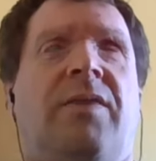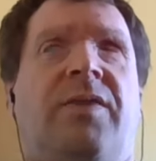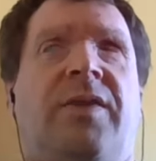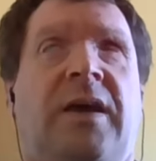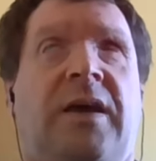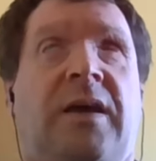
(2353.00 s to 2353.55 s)

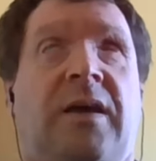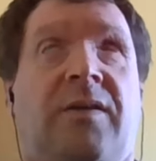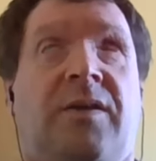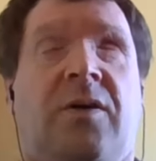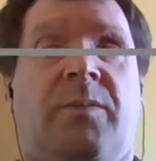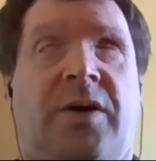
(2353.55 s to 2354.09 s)
the
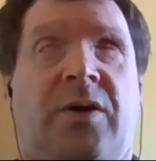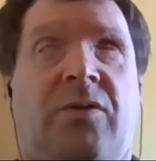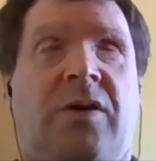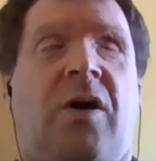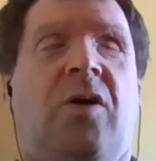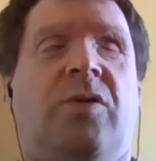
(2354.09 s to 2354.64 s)
the computer
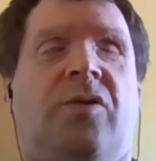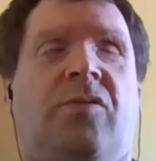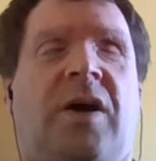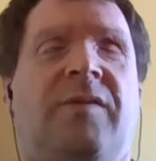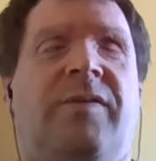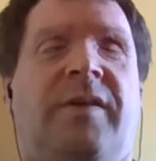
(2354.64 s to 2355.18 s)
code was
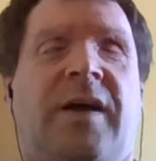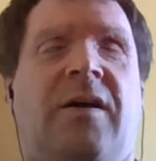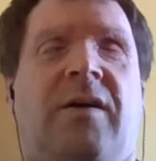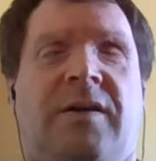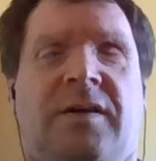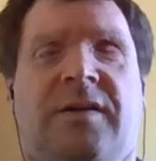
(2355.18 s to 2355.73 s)
great for that
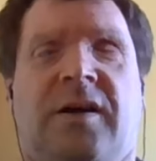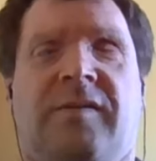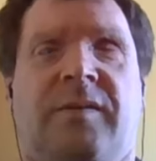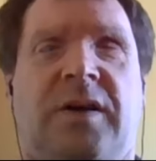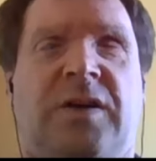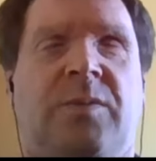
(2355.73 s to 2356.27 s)
kind of
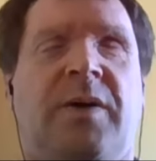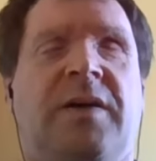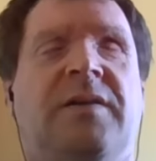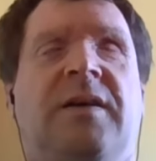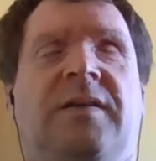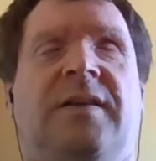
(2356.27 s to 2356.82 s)
stuff,
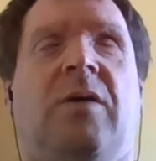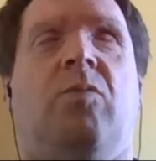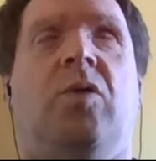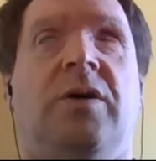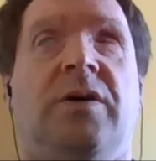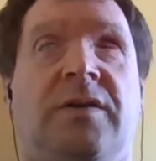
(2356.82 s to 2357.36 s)
especially as there
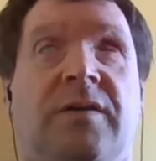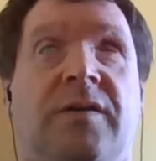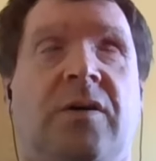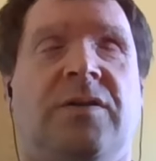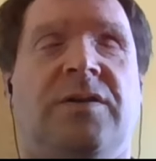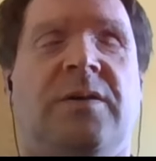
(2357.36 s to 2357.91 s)
weren't
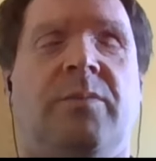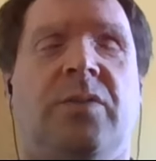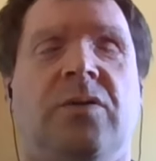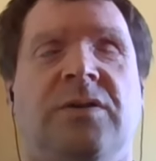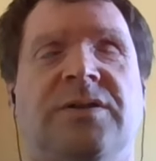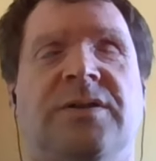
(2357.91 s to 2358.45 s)
those
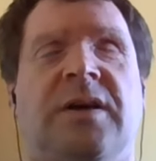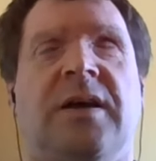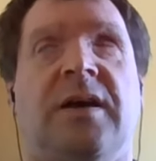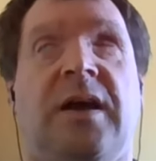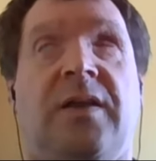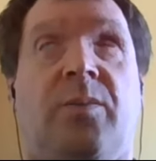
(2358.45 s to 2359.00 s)
symbols
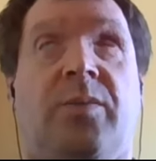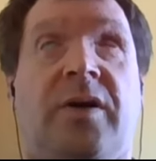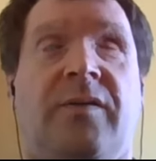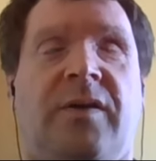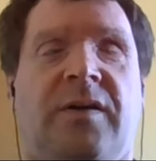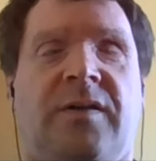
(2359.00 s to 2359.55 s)
in the
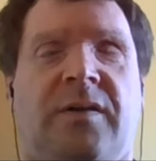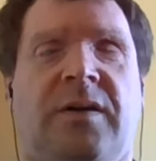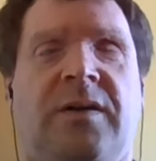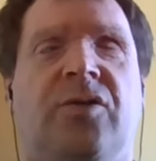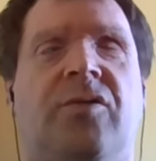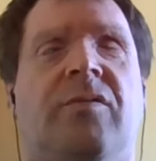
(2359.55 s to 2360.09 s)
previous
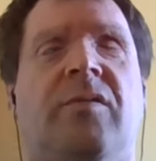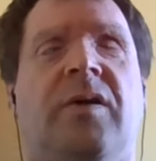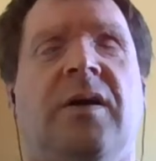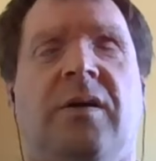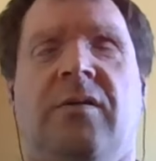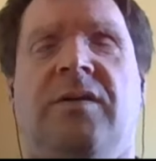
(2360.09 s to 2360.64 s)
literary
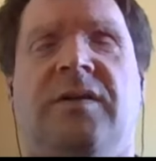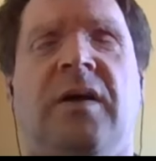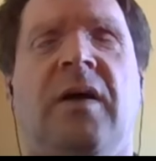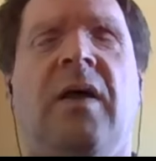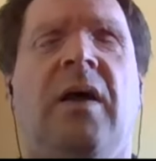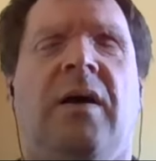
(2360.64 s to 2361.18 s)
codes.
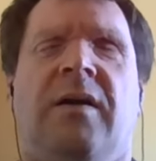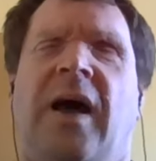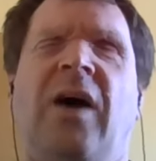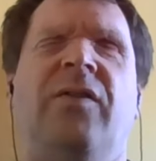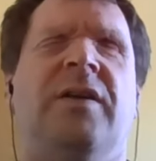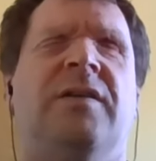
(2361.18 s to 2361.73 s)

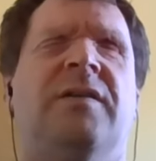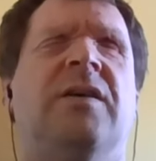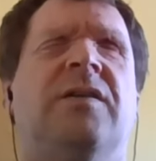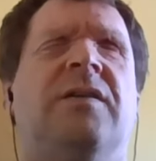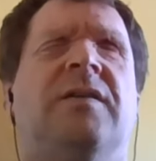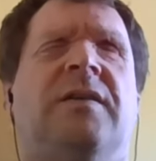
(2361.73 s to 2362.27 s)
Now the
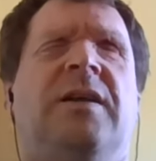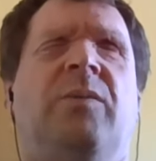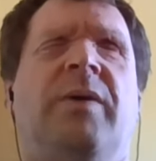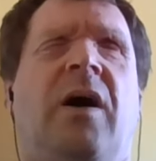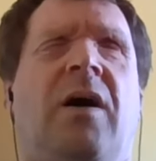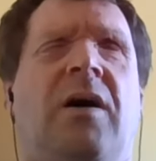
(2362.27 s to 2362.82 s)
distinction is a little
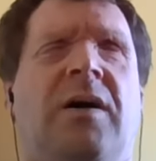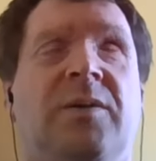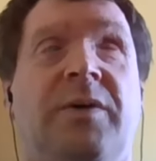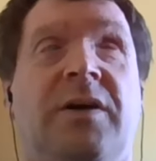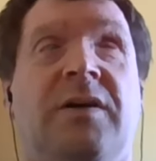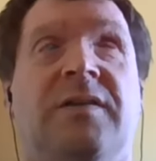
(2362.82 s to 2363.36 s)
bit
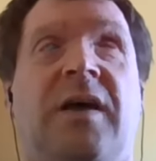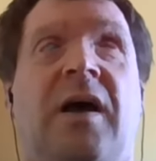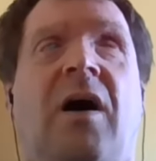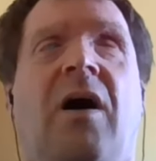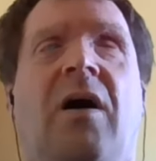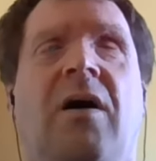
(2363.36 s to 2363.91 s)
harder because
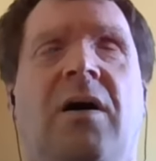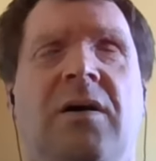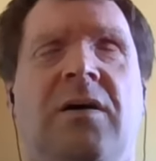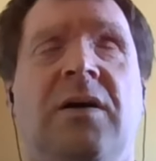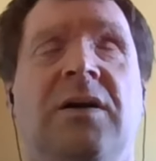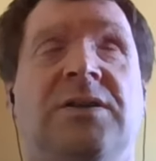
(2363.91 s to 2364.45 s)
there
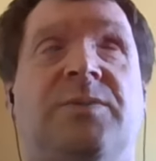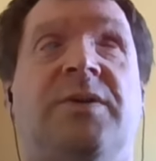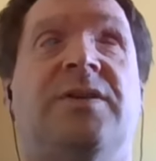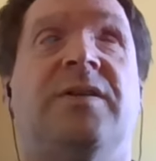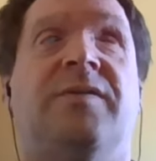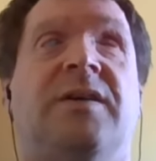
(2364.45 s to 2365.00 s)
are
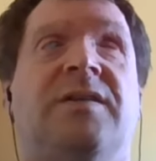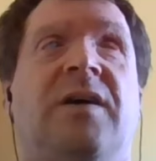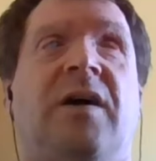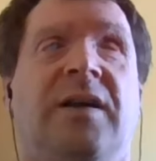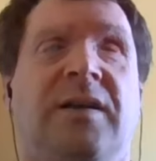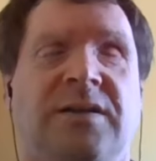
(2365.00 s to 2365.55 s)
specific
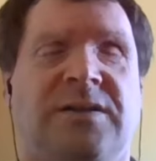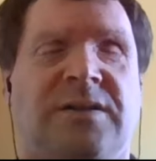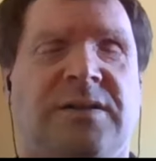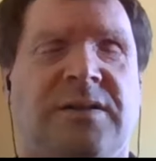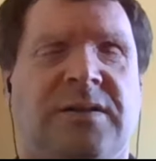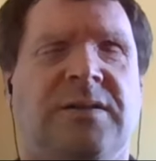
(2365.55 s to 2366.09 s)
signs.